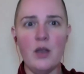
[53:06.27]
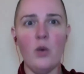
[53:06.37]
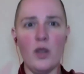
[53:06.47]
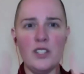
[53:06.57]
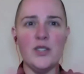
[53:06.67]

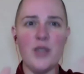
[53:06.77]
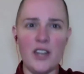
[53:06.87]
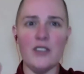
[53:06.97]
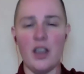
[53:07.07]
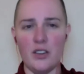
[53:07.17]
once you
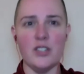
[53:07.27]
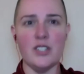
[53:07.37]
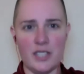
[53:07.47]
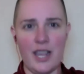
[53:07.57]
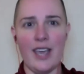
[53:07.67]
kind of
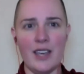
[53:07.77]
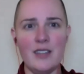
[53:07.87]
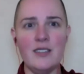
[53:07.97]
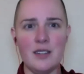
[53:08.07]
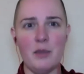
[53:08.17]

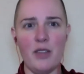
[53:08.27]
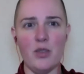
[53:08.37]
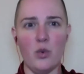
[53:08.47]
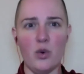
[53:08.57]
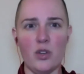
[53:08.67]
understand about
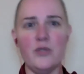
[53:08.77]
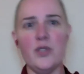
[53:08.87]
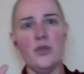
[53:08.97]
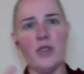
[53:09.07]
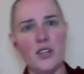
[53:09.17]
the
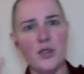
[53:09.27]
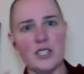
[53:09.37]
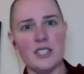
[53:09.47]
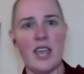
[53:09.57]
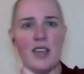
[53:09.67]
worldview, then you can
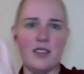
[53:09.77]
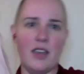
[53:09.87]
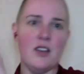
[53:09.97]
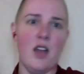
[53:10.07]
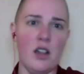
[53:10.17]
take
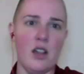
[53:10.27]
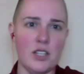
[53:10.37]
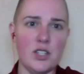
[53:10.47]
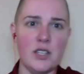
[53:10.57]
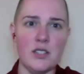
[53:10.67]
that
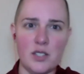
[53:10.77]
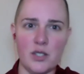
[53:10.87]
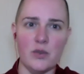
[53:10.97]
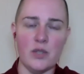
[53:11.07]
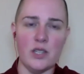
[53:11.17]
knowledge
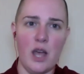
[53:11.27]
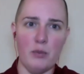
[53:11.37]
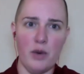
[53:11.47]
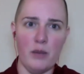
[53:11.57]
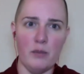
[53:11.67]
into the
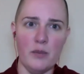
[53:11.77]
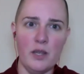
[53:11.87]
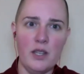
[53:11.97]
LAMRIM,